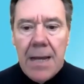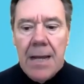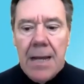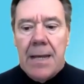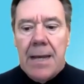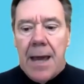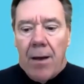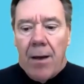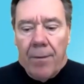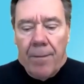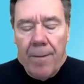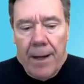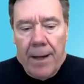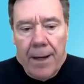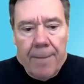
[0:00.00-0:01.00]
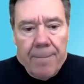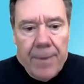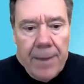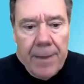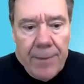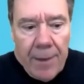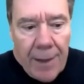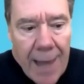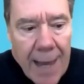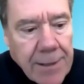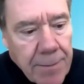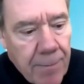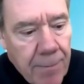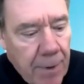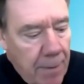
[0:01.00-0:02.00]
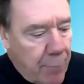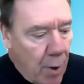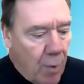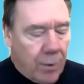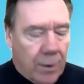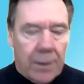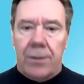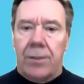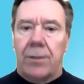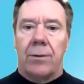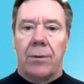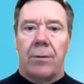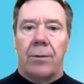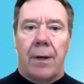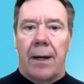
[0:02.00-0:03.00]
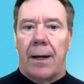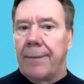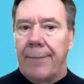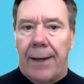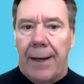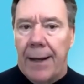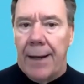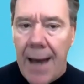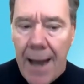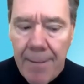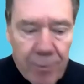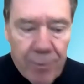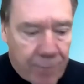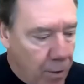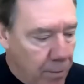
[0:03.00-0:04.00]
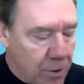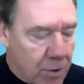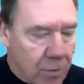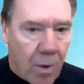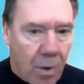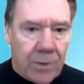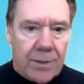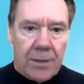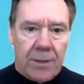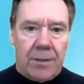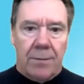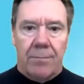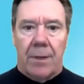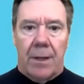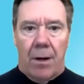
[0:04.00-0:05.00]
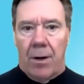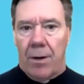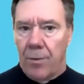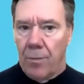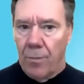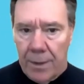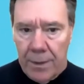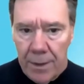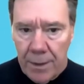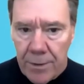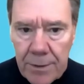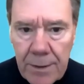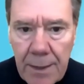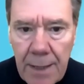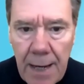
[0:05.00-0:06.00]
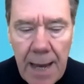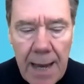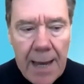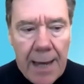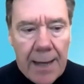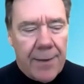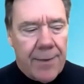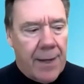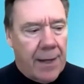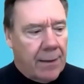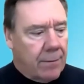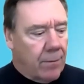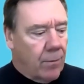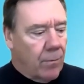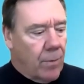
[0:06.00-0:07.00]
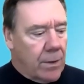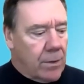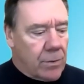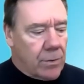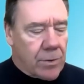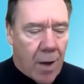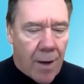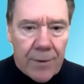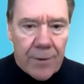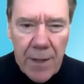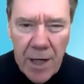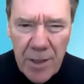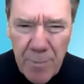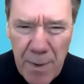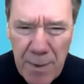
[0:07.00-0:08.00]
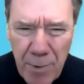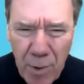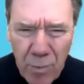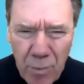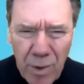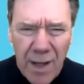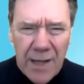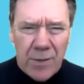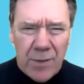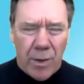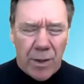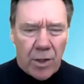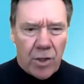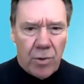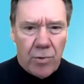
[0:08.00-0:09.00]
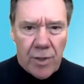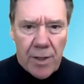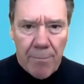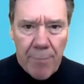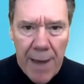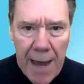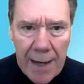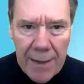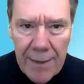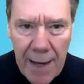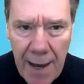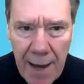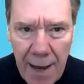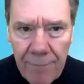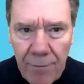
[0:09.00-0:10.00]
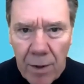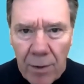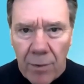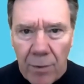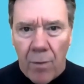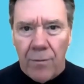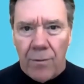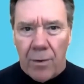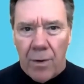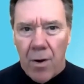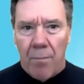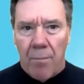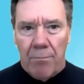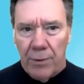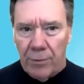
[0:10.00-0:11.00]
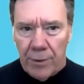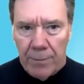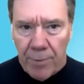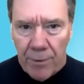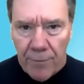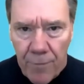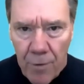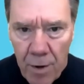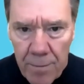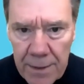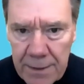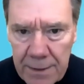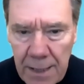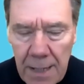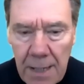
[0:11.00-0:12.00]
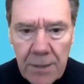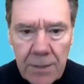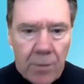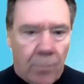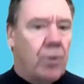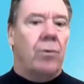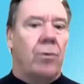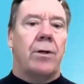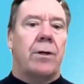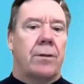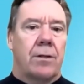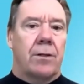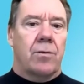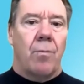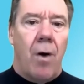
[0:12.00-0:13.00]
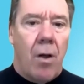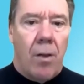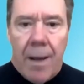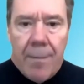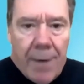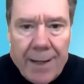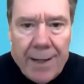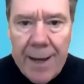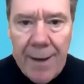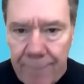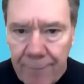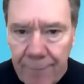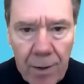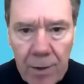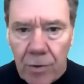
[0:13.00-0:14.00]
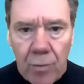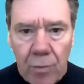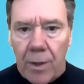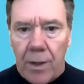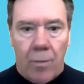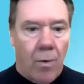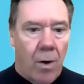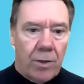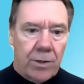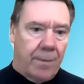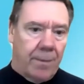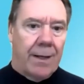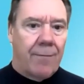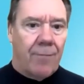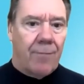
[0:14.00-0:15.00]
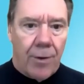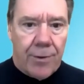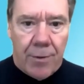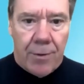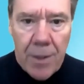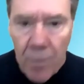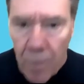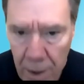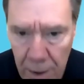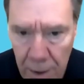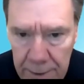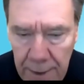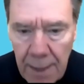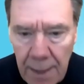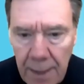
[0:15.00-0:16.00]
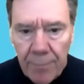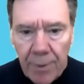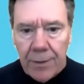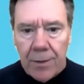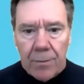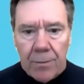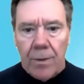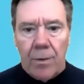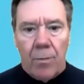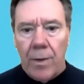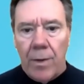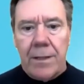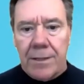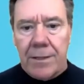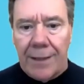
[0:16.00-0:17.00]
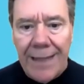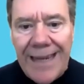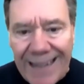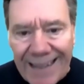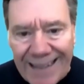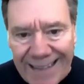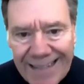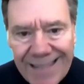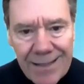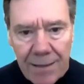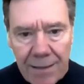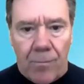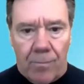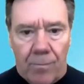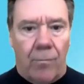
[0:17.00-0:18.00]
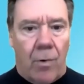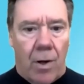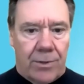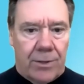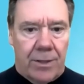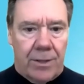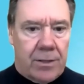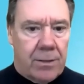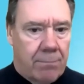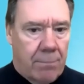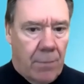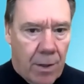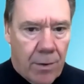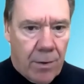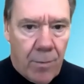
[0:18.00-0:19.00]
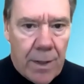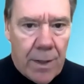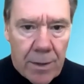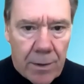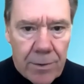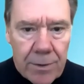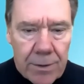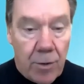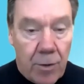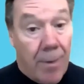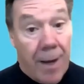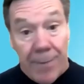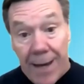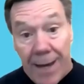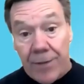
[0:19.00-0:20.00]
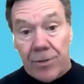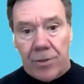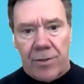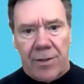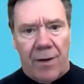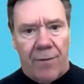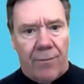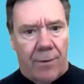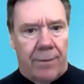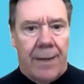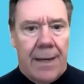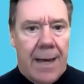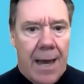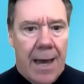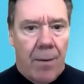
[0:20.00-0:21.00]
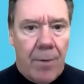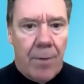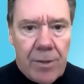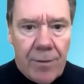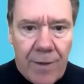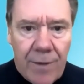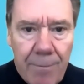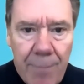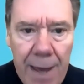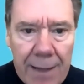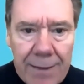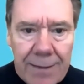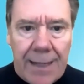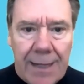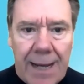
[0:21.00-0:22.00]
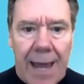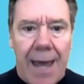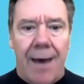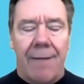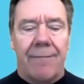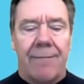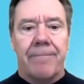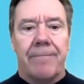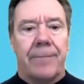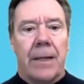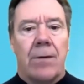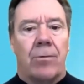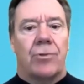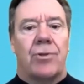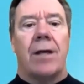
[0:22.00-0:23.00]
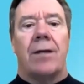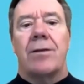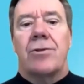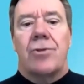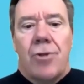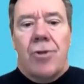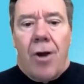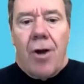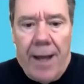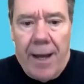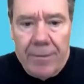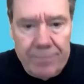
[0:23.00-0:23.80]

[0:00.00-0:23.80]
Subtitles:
Now, the last component to a high performance wall system are the windows. And I think windows, oftentimes people don't realize what a huge impact they have on overall building performance. So when you look at this wall, I might have R20 walls, I might have R30 walls, but the real weakest link in this wall system are the windows. And you might be asking yourself, well, how much of an impact does it have? Well, check this chart out.